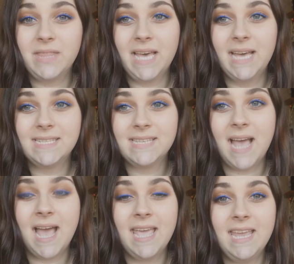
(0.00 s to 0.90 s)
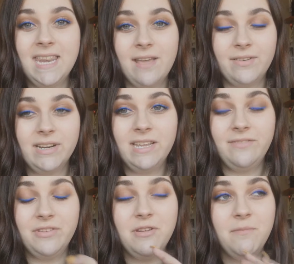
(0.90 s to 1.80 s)
that I never
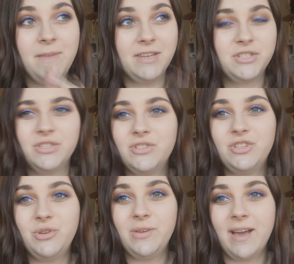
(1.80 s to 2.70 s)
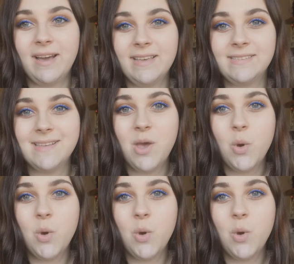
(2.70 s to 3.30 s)
even mentioned to you guys